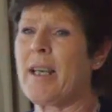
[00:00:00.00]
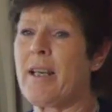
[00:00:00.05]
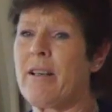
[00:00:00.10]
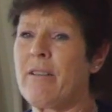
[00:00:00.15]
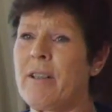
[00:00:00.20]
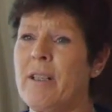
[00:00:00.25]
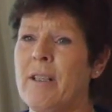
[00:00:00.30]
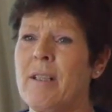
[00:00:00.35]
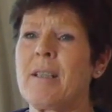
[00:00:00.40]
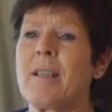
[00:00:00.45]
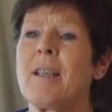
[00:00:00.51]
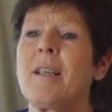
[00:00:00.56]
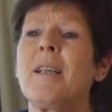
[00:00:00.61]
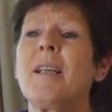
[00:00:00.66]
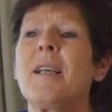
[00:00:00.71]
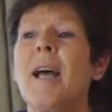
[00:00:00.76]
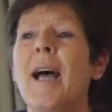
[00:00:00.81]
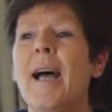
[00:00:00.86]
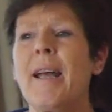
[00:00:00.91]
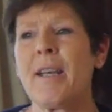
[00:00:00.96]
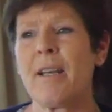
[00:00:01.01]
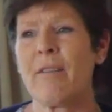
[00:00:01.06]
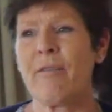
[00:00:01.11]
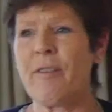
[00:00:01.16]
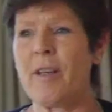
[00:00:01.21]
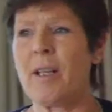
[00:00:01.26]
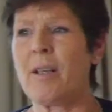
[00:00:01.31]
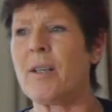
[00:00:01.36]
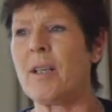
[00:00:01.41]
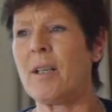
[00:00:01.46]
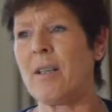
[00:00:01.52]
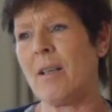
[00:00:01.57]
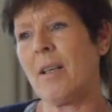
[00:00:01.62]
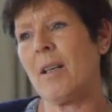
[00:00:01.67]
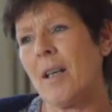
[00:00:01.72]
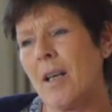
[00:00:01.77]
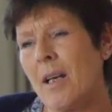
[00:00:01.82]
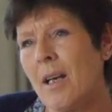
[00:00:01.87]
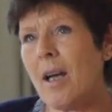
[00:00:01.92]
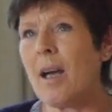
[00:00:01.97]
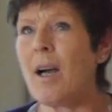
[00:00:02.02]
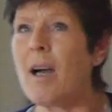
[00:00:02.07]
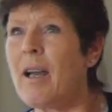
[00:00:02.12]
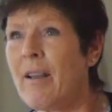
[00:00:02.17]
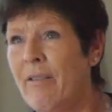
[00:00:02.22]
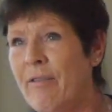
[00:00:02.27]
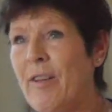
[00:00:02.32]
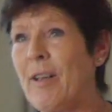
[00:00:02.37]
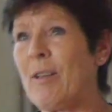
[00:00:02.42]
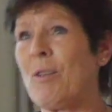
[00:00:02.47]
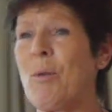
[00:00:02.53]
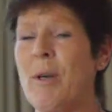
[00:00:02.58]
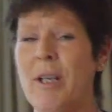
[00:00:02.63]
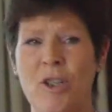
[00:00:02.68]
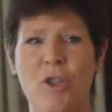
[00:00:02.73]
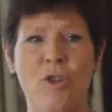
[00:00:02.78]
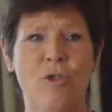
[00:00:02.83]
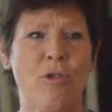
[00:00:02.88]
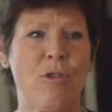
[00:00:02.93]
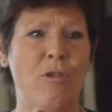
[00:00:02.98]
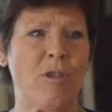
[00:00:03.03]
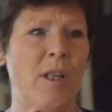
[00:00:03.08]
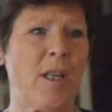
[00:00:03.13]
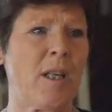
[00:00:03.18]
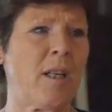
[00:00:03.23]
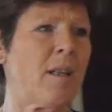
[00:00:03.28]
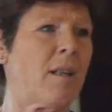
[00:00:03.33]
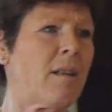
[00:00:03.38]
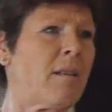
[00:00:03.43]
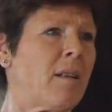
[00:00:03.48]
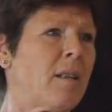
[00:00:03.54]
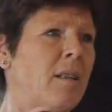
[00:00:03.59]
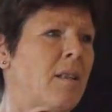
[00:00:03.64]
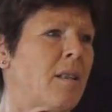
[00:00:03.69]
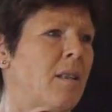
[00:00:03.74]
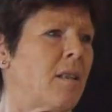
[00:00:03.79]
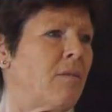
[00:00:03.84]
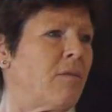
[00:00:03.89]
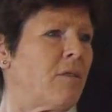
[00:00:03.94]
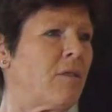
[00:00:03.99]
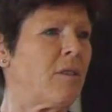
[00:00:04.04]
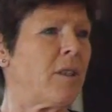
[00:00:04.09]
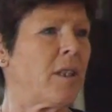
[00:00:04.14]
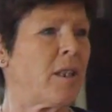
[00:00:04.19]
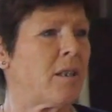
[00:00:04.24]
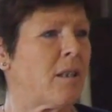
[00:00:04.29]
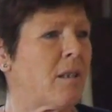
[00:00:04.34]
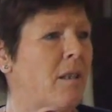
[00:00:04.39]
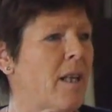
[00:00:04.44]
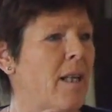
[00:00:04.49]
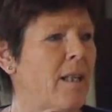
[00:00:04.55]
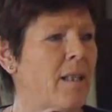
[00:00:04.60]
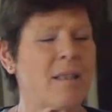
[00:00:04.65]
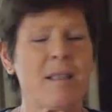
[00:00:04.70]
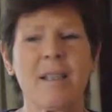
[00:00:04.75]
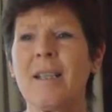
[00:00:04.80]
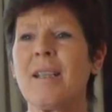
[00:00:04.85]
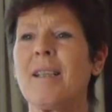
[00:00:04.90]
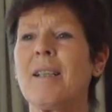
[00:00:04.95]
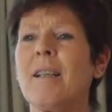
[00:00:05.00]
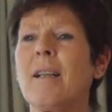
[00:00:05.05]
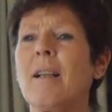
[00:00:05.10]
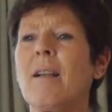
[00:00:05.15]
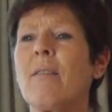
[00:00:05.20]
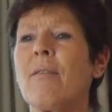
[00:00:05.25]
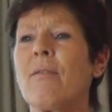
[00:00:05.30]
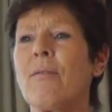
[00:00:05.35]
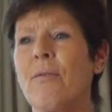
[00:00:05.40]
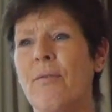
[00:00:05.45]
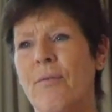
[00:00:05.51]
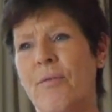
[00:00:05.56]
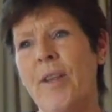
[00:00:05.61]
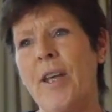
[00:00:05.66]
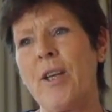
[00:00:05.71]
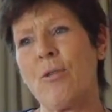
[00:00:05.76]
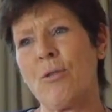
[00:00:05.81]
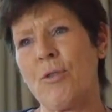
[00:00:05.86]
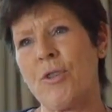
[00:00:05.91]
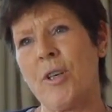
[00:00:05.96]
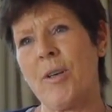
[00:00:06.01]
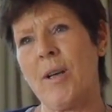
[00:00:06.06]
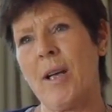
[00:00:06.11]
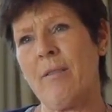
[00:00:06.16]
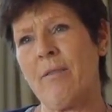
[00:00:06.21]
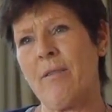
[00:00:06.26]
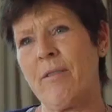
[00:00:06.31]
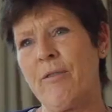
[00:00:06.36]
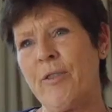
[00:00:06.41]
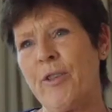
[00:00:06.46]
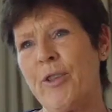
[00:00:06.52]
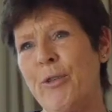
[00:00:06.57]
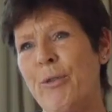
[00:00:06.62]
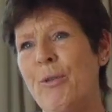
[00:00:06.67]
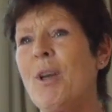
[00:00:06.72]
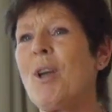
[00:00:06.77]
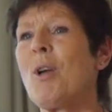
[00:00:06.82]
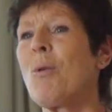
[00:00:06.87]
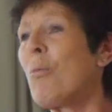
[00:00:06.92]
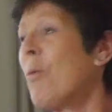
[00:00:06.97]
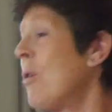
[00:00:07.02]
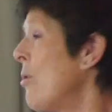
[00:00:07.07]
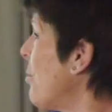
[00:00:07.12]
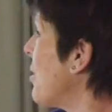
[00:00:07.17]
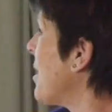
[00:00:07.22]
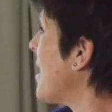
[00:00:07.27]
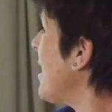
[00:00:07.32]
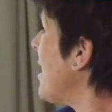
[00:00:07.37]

areas. And I felt quite strongly, and I think Steve agreed, that they also have a view. What was